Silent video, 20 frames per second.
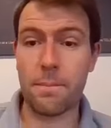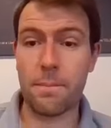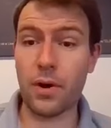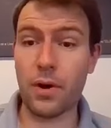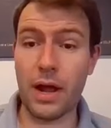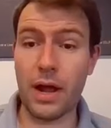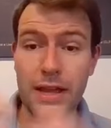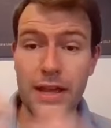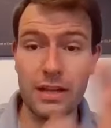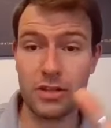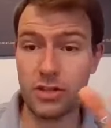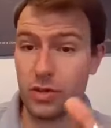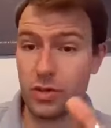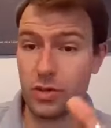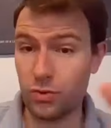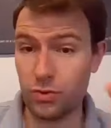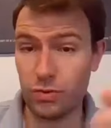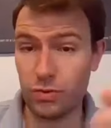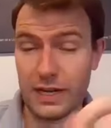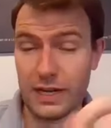prior
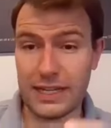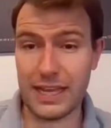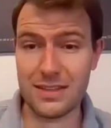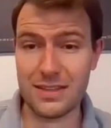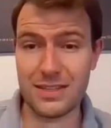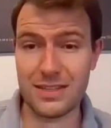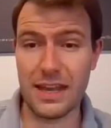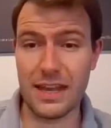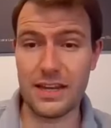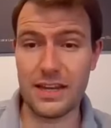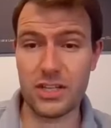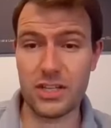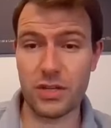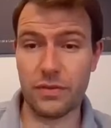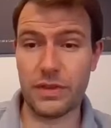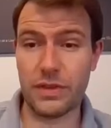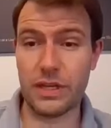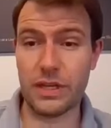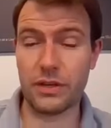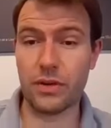to a
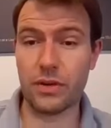cancellation of the